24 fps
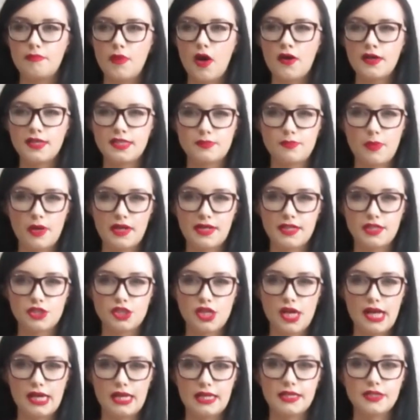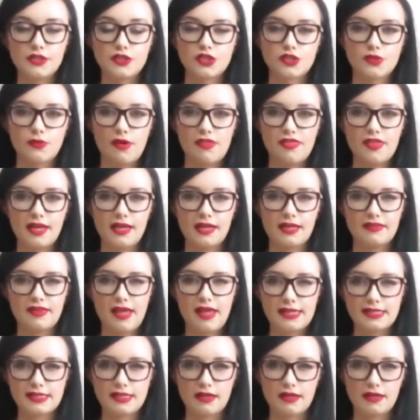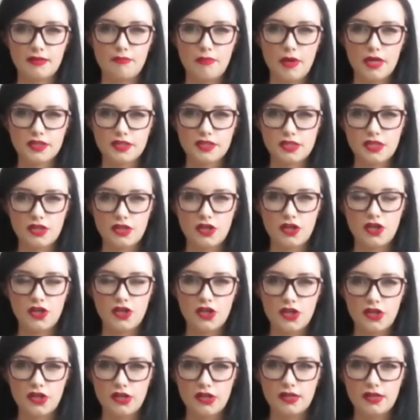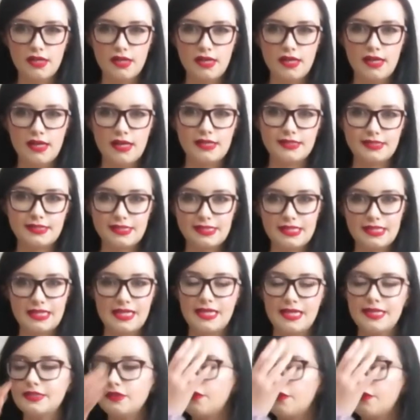ice bucket challenge, so I think that's like a muscular disease.